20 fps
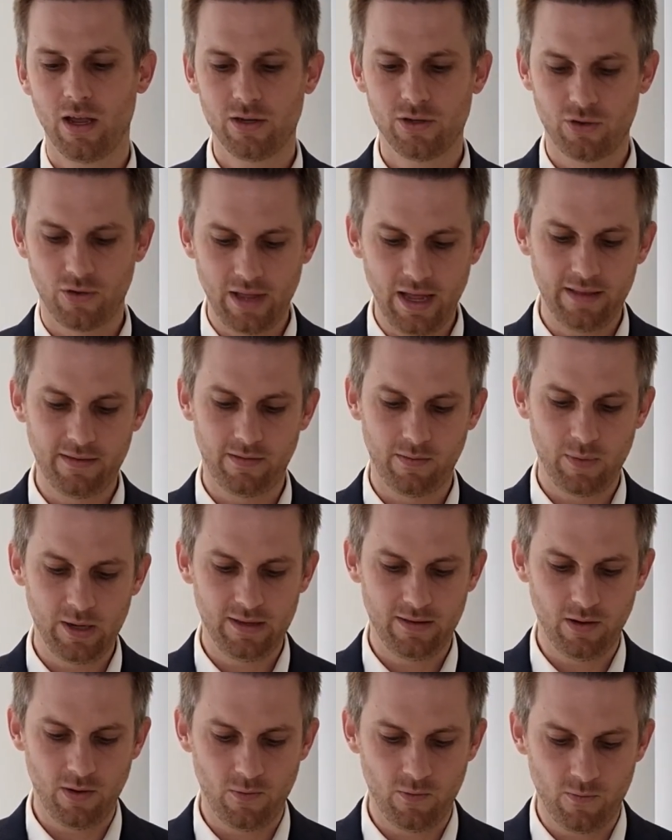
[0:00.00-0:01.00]
So that's a
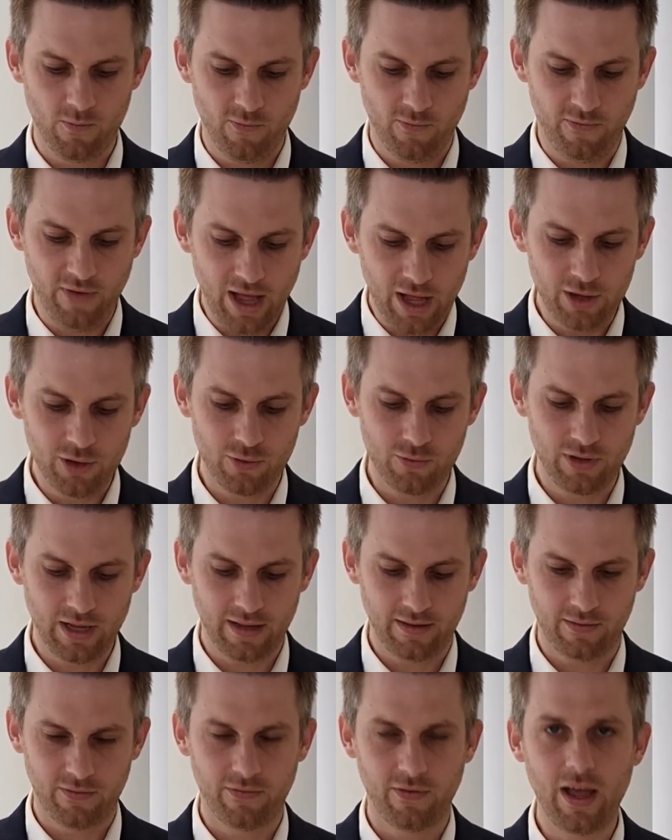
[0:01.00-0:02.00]
bit the value
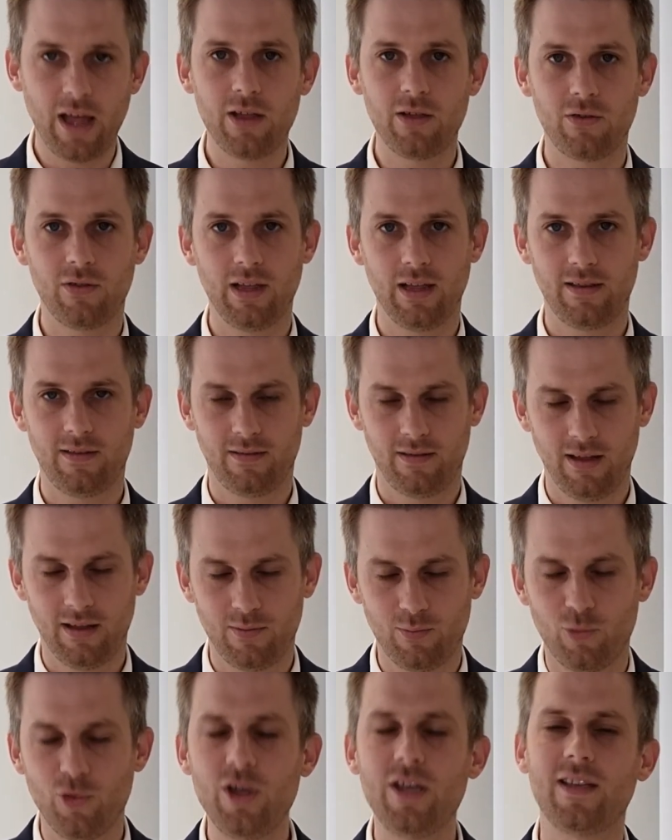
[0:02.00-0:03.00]
that
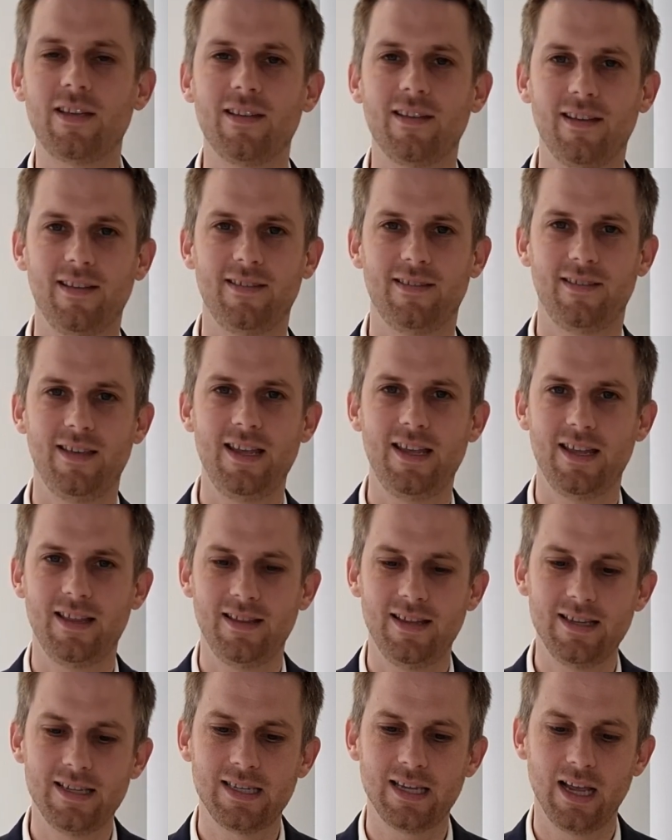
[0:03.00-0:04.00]
Bouygues is seeing
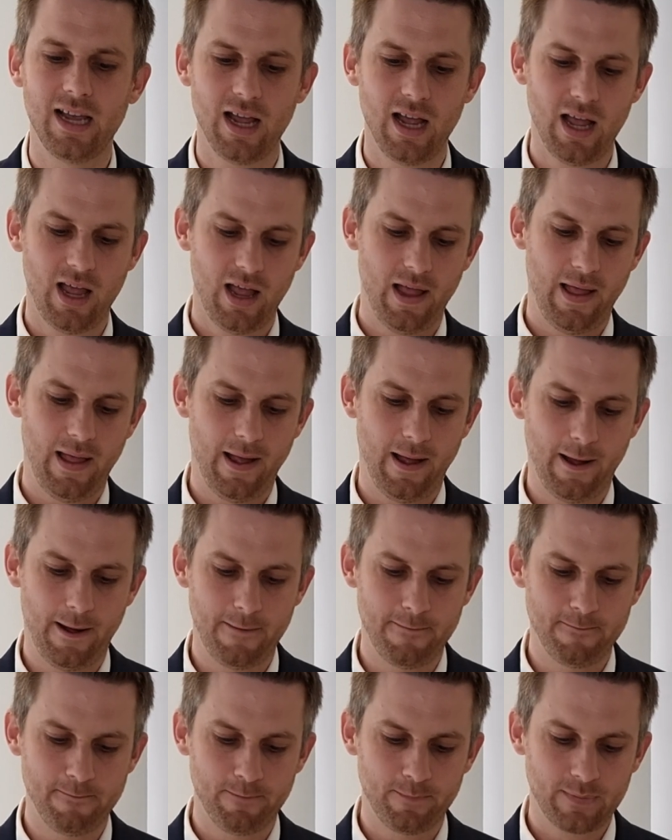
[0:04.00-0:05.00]
in this.
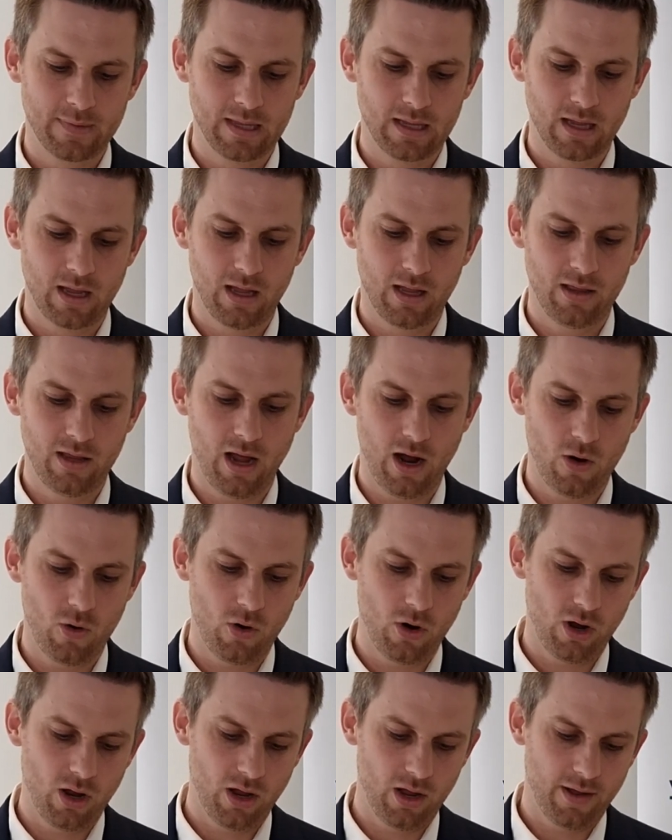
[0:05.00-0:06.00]

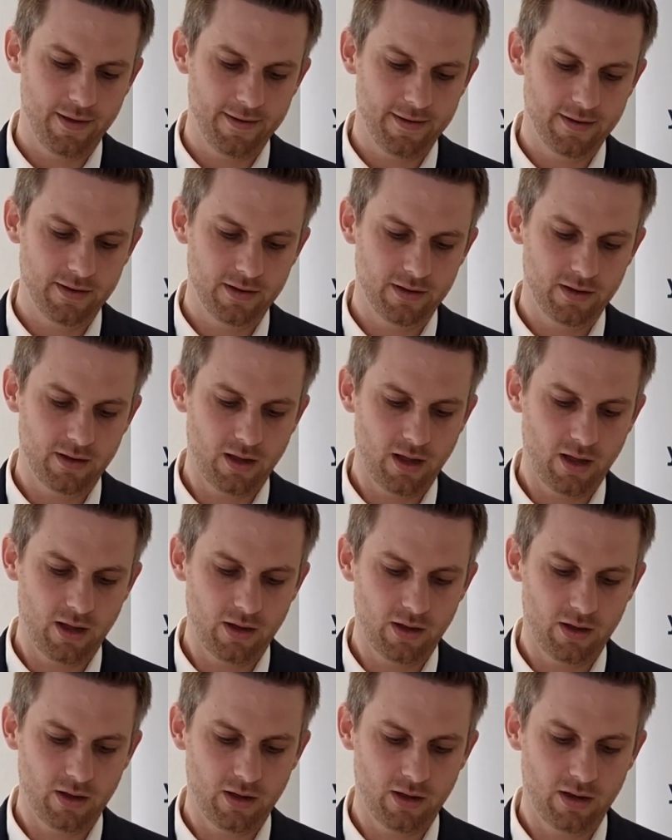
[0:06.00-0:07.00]
Now,
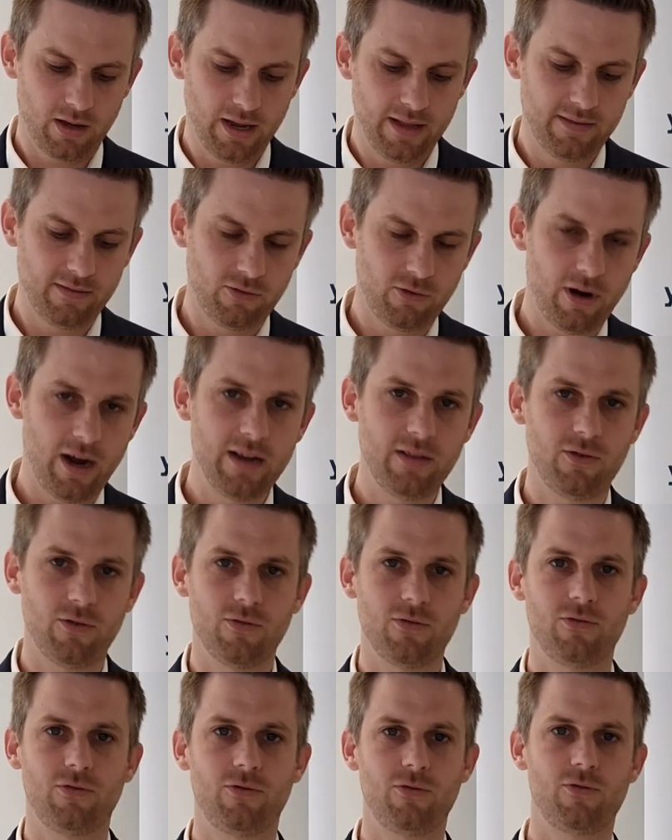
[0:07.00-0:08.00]
let's try
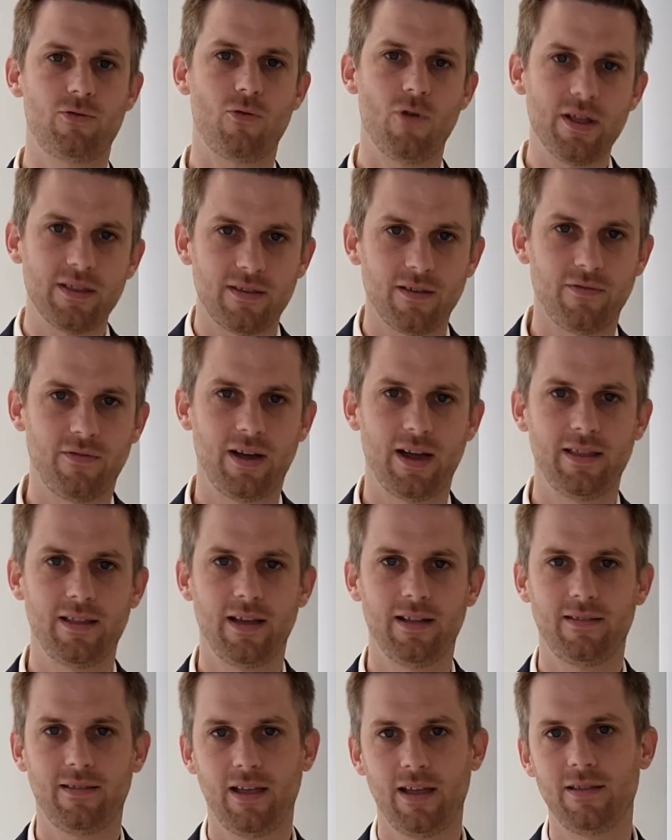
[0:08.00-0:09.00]
to quantify
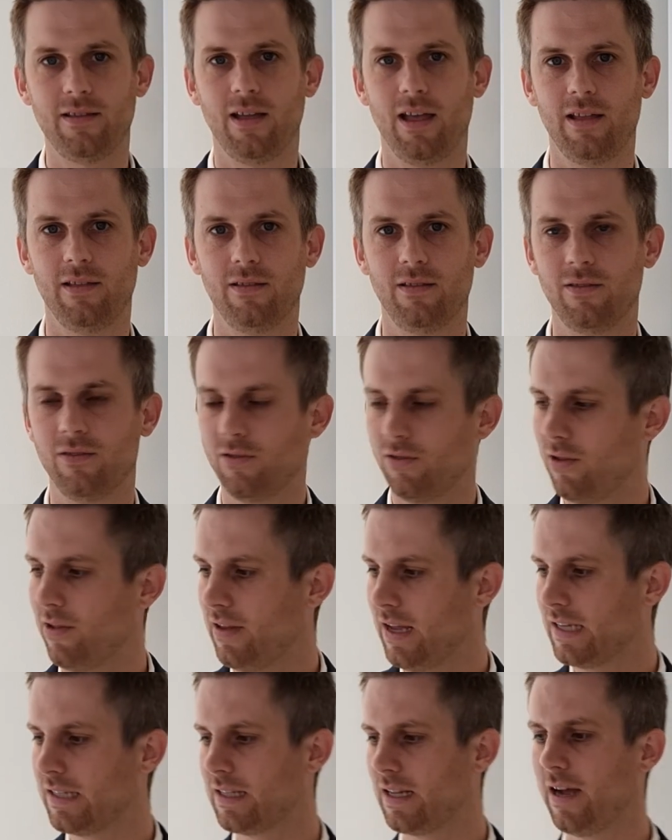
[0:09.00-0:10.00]
that. And
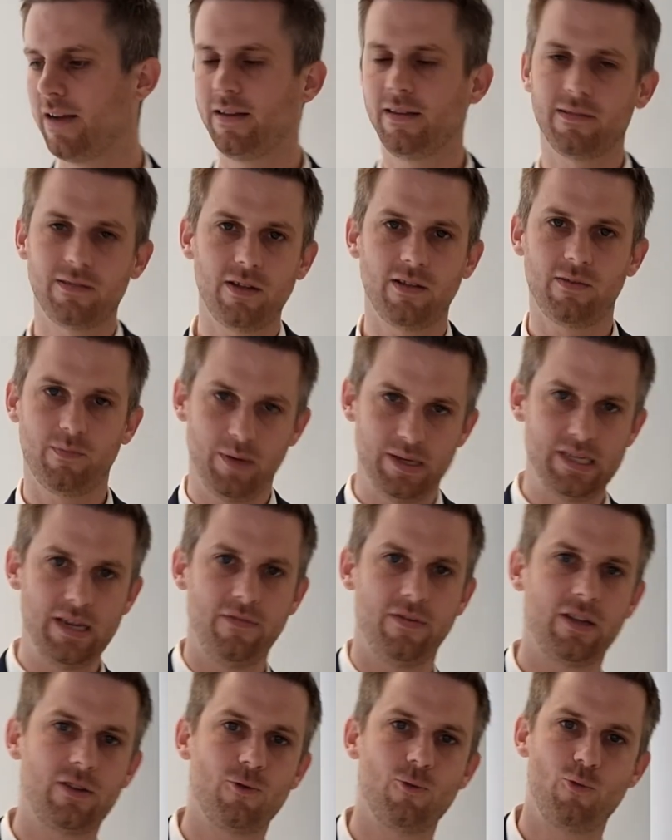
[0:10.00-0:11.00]
the next slide is not
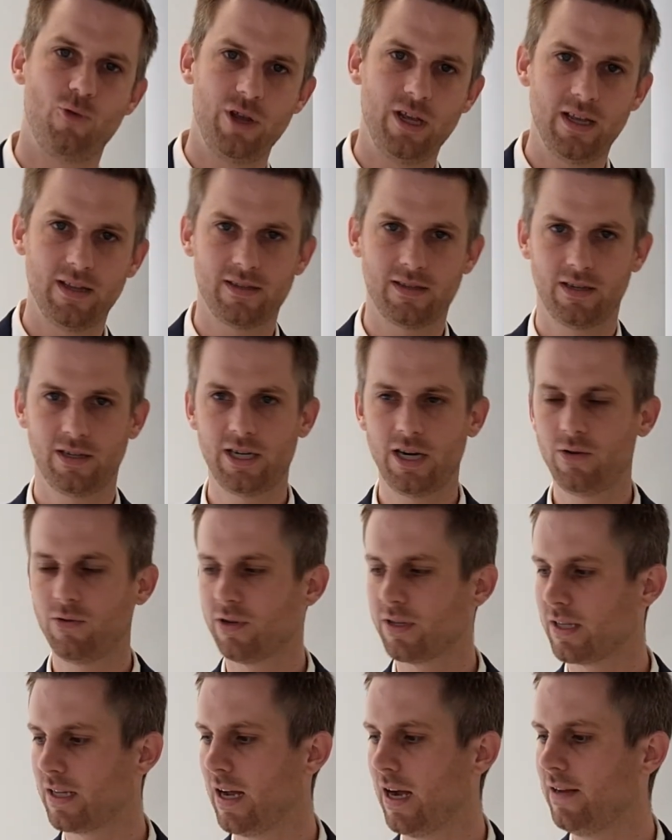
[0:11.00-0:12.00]
specific to Bouygues, it's a
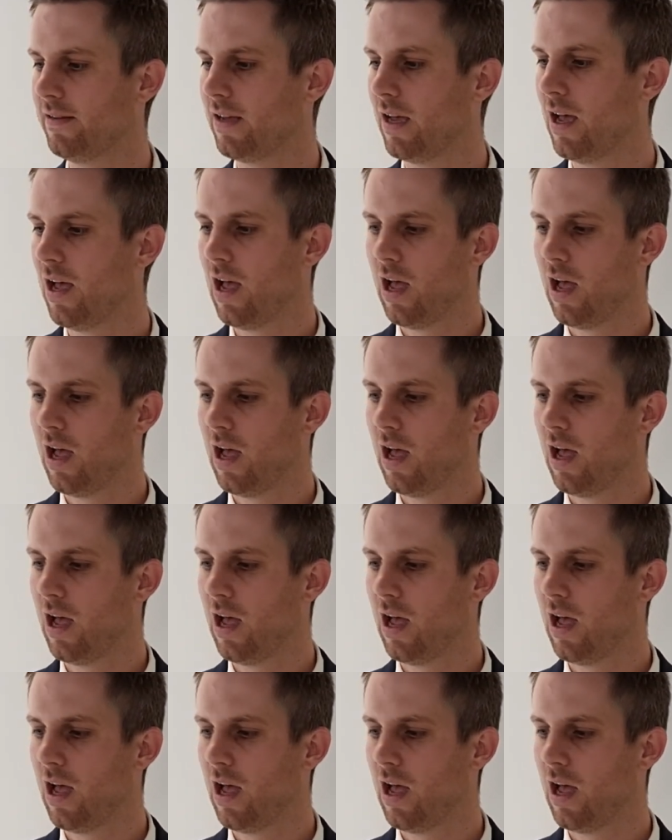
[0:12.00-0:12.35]
general slide.